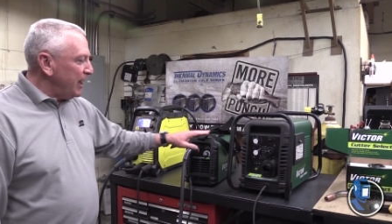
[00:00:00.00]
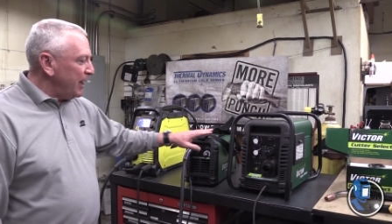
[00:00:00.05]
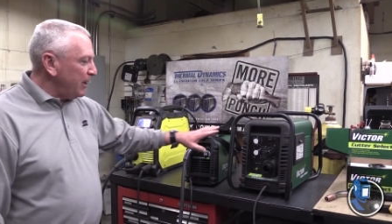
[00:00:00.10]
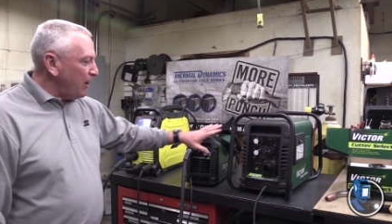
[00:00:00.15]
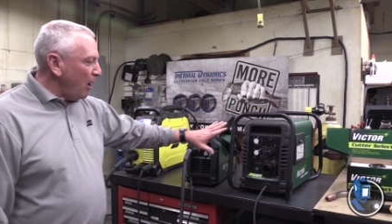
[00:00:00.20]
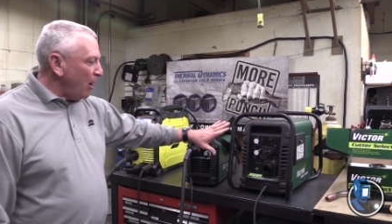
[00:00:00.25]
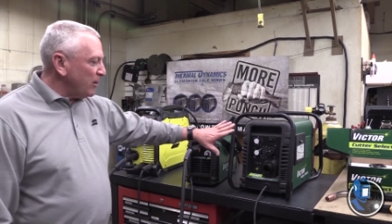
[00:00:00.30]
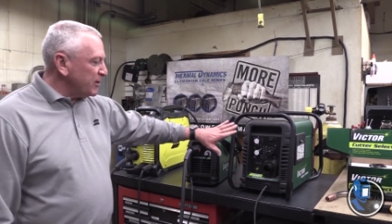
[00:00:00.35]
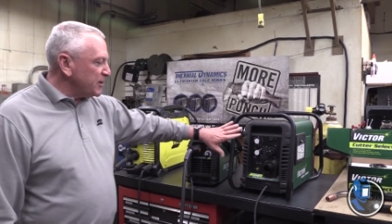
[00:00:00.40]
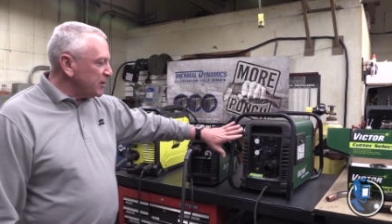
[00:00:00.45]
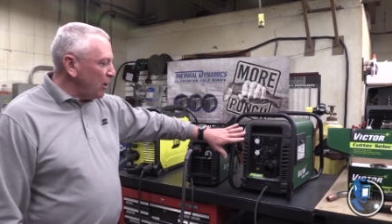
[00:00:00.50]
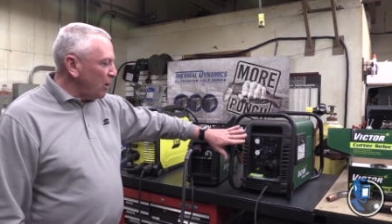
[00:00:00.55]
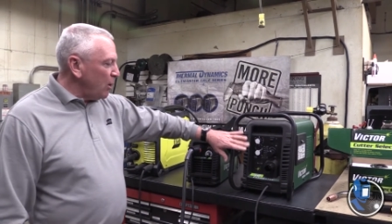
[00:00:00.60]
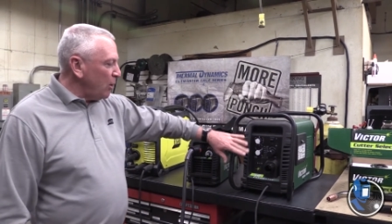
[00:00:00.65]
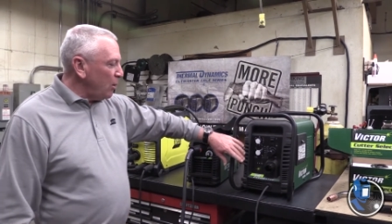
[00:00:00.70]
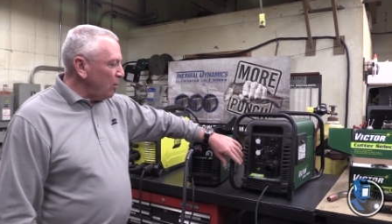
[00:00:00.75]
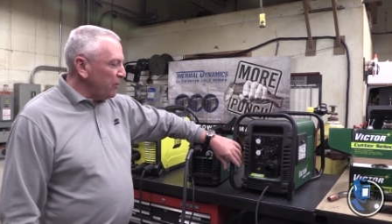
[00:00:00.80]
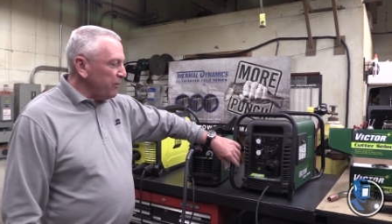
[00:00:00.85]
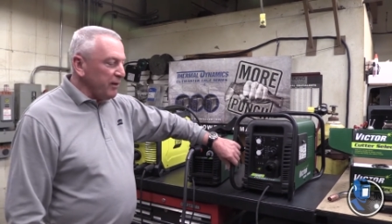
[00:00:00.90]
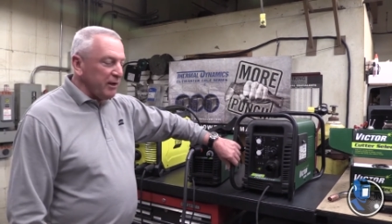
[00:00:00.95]
and
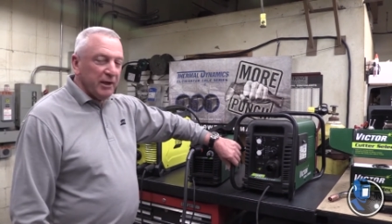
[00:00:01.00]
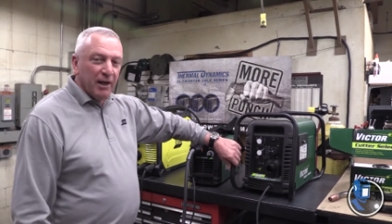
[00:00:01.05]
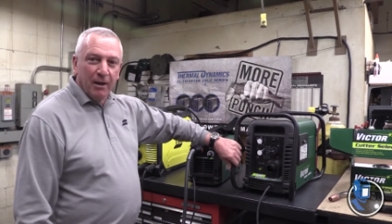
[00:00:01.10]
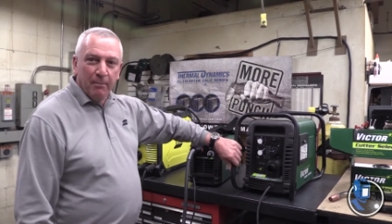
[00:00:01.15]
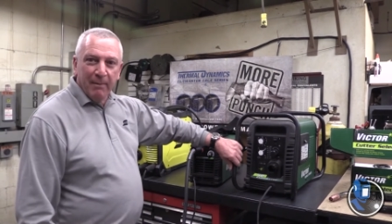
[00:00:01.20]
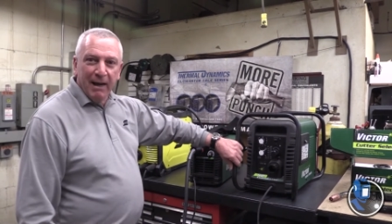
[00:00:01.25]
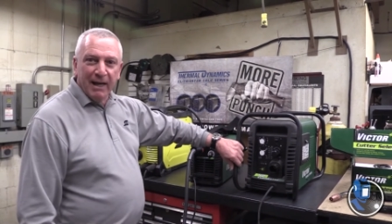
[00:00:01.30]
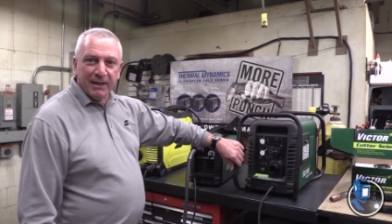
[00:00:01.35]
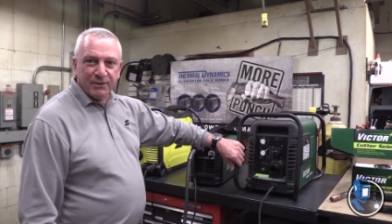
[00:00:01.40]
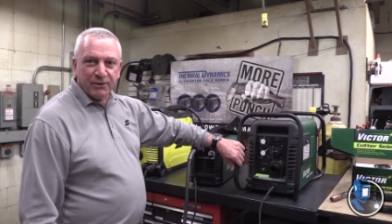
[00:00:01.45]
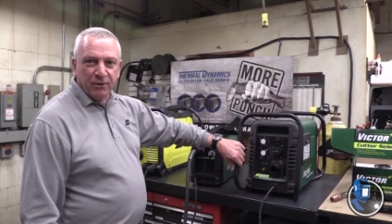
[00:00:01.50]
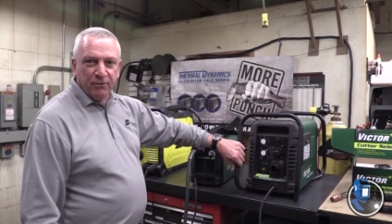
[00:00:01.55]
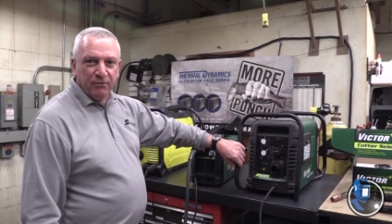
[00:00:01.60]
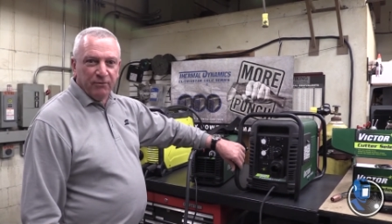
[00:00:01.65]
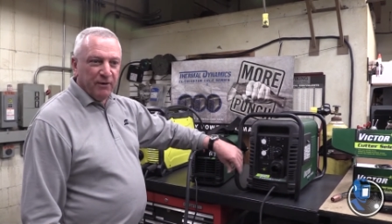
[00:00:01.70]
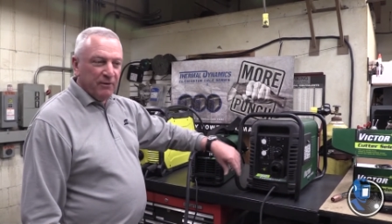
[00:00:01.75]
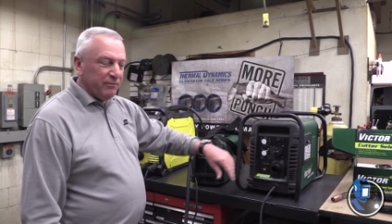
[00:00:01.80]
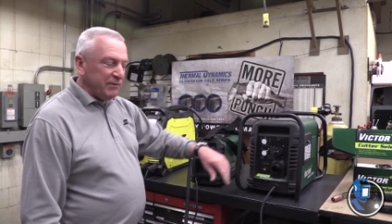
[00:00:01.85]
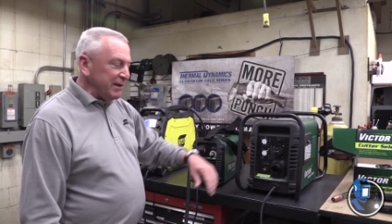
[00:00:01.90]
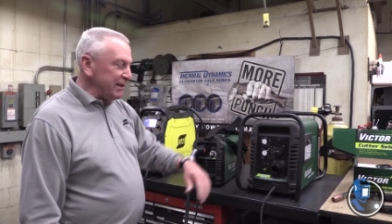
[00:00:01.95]
also the Cutmaster
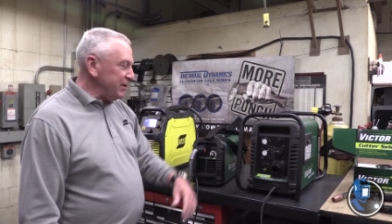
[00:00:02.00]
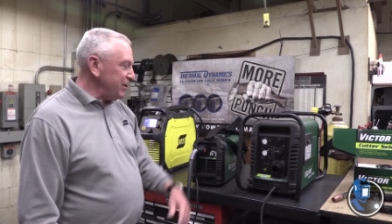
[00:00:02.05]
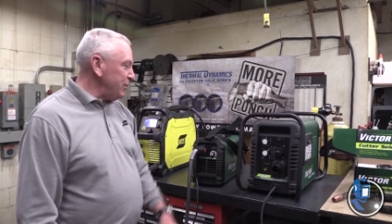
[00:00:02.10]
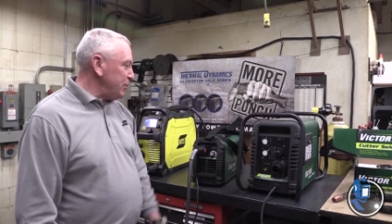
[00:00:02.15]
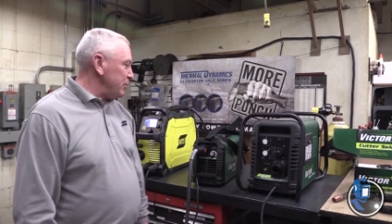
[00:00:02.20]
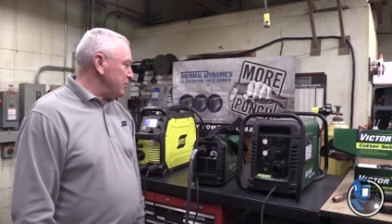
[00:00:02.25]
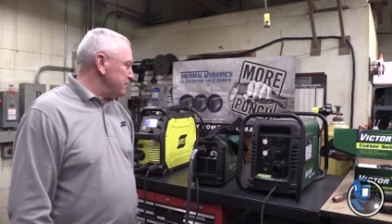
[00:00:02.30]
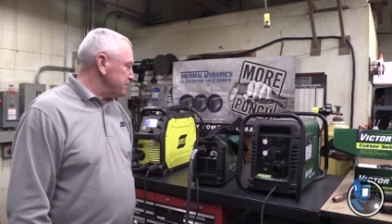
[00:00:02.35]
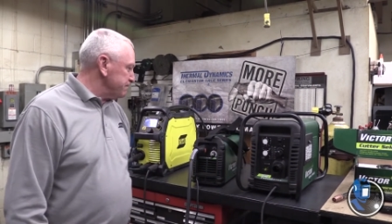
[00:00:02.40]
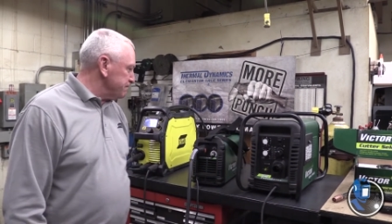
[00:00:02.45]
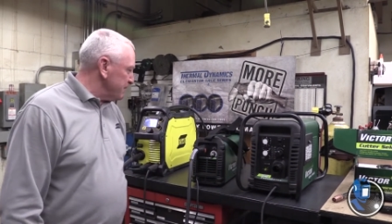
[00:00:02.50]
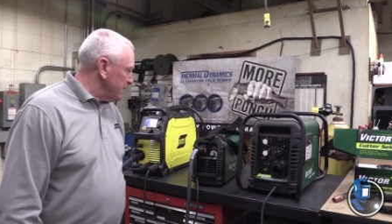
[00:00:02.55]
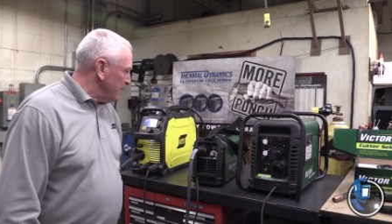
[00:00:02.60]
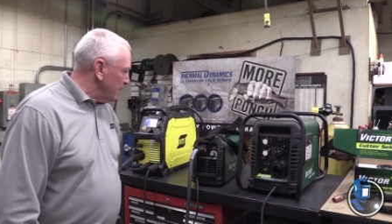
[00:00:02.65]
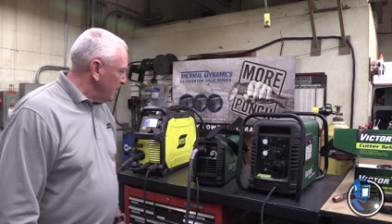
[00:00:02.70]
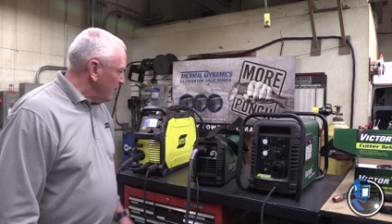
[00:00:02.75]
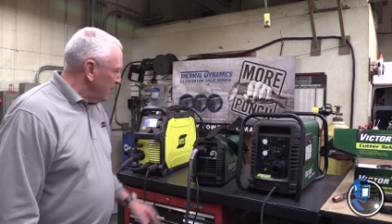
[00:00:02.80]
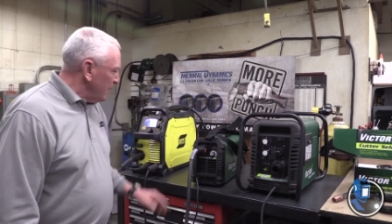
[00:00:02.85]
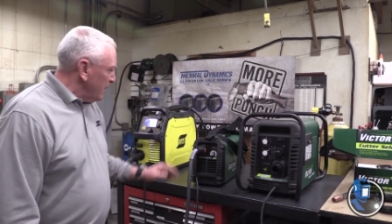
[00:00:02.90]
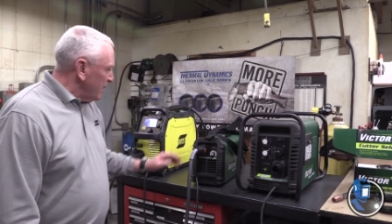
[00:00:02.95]

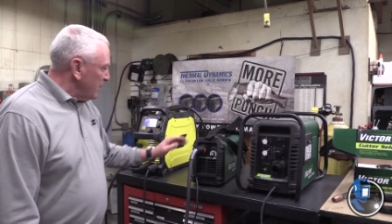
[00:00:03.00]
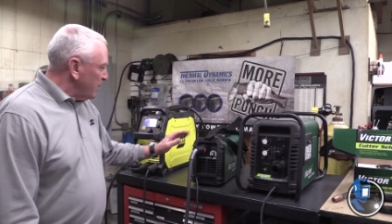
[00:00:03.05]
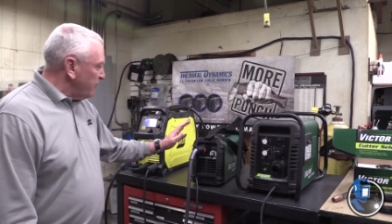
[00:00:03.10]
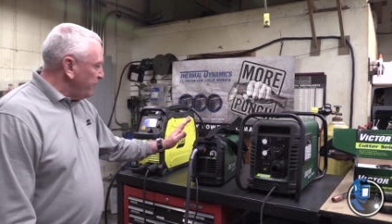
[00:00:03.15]
52.